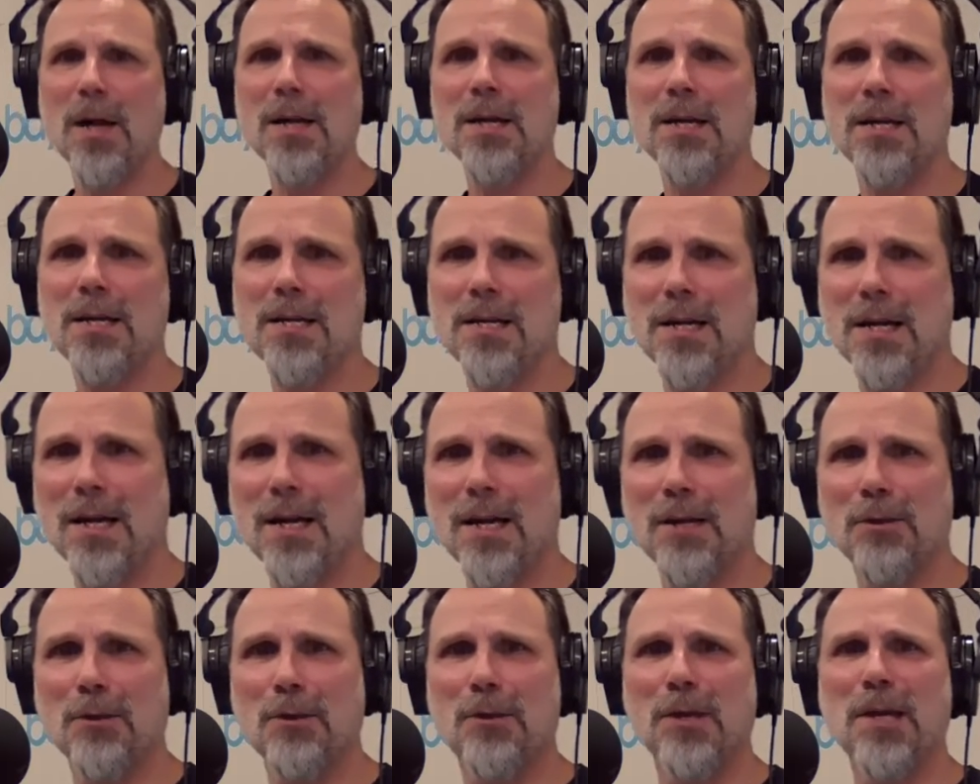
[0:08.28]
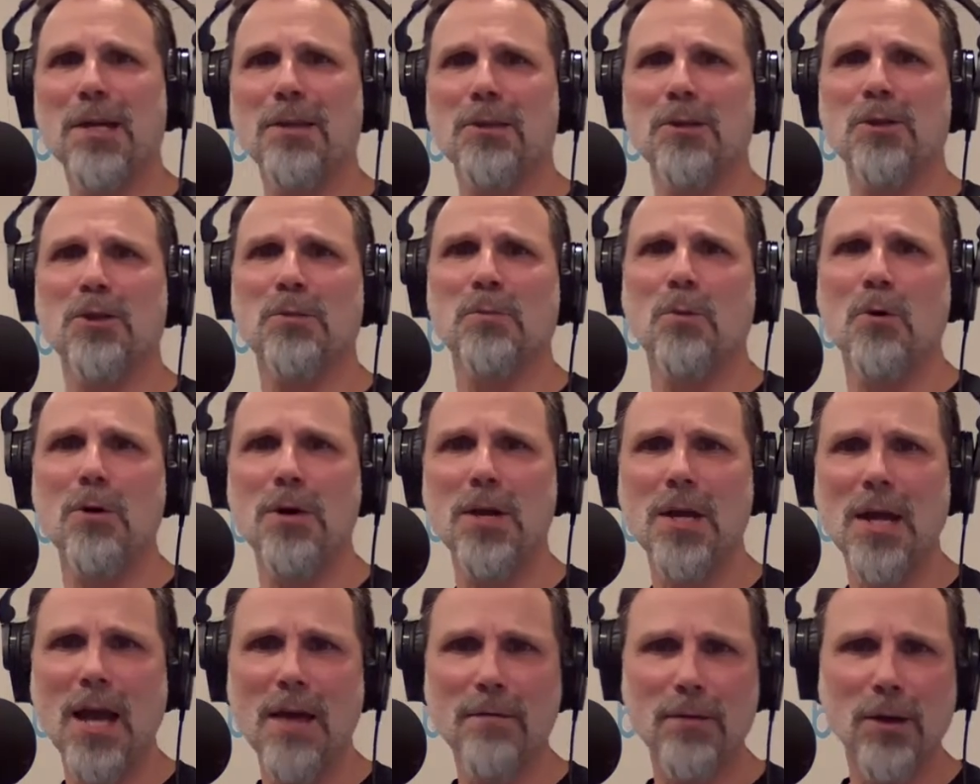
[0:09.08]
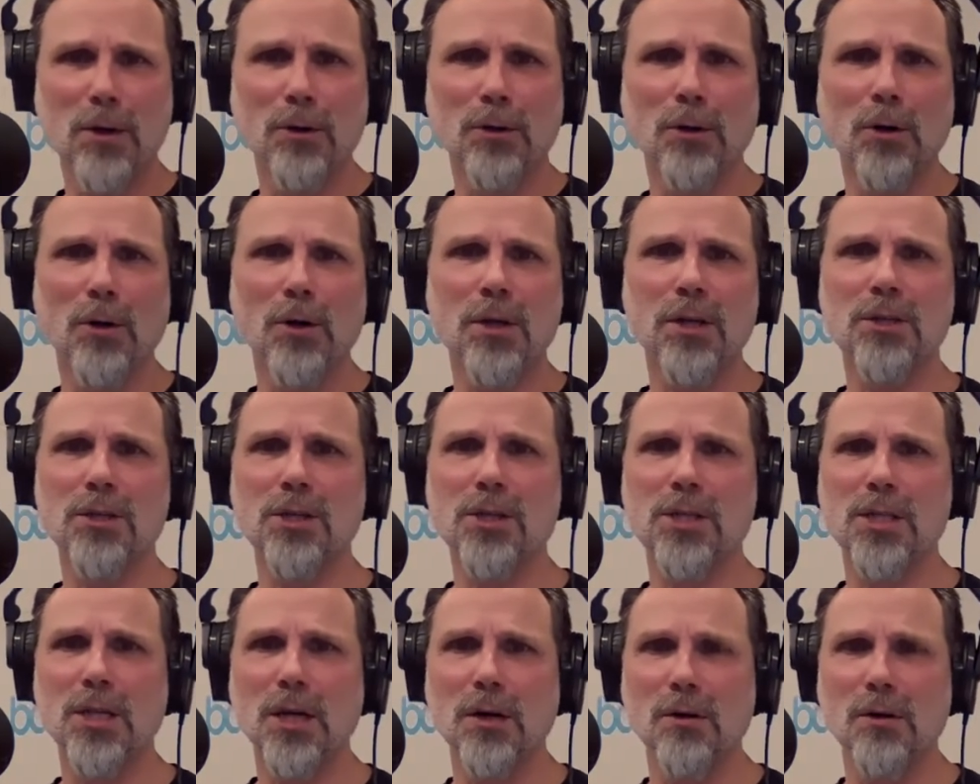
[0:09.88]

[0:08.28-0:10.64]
you can't think this morning. Have a good look at yourself.